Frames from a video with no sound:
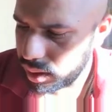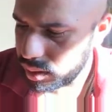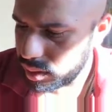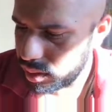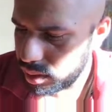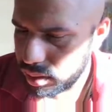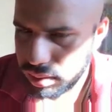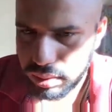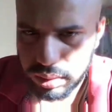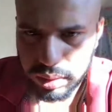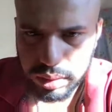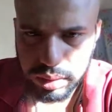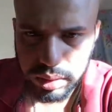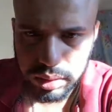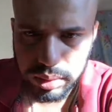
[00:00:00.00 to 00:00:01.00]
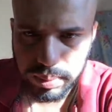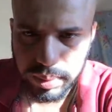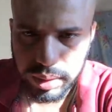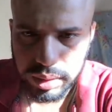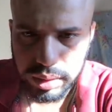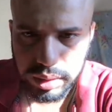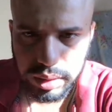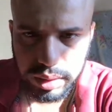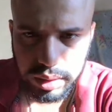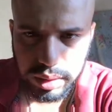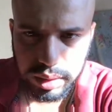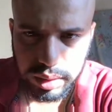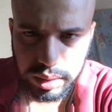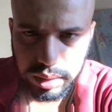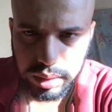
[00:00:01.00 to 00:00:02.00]
Angular doing this by
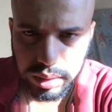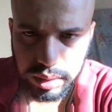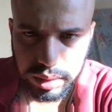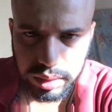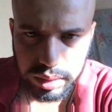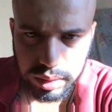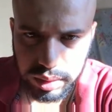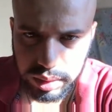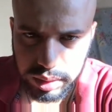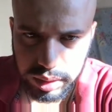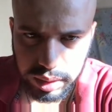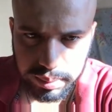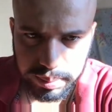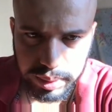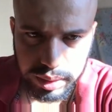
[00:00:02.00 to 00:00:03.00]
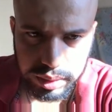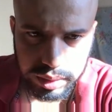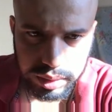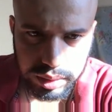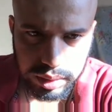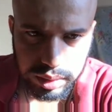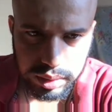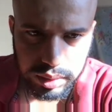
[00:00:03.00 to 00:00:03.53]
templates.